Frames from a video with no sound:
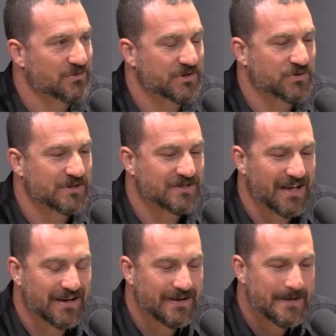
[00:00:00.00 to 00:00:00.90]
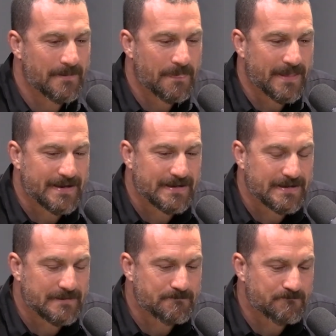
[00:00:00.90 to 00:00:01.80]
which was that
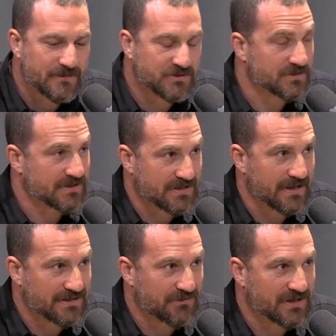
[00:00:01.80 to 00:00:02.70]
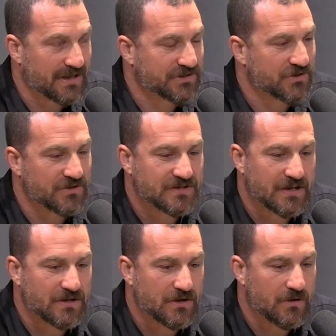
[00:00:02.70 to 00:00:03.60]
this was a scientific lecture, and you said,